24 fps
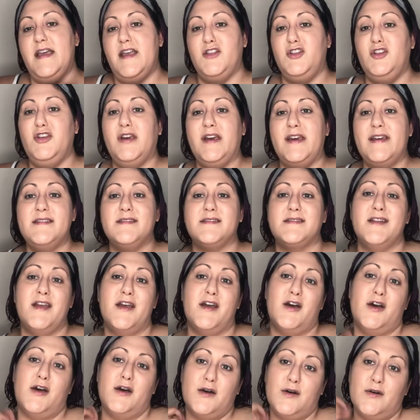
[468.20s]
And you guys
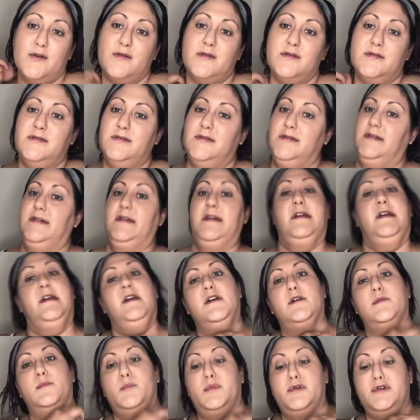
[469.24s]
know
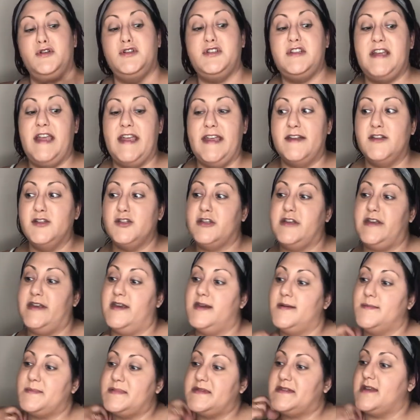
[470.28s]
bougie ain't
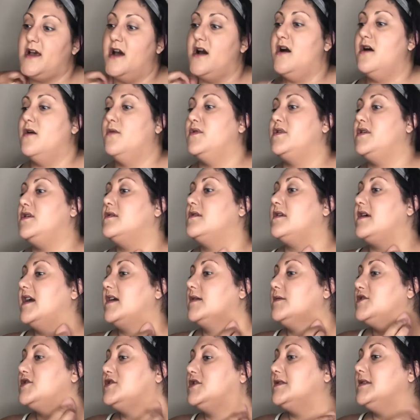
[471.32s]
cheap. So when you
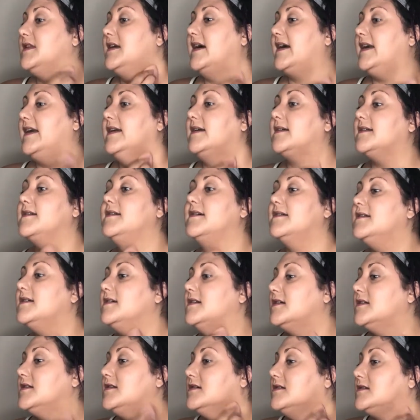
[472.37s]
like what you like,
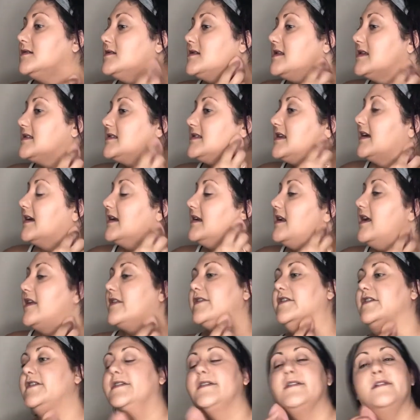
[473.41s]
that's like
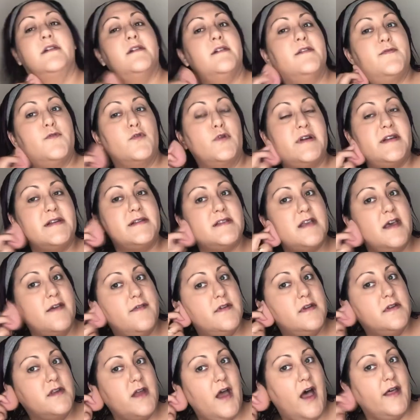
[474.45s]
another
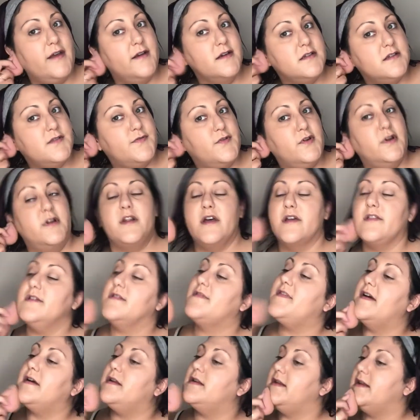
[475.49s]
$47 for another
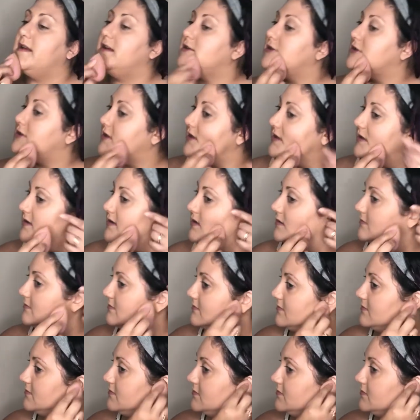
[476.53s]
foundation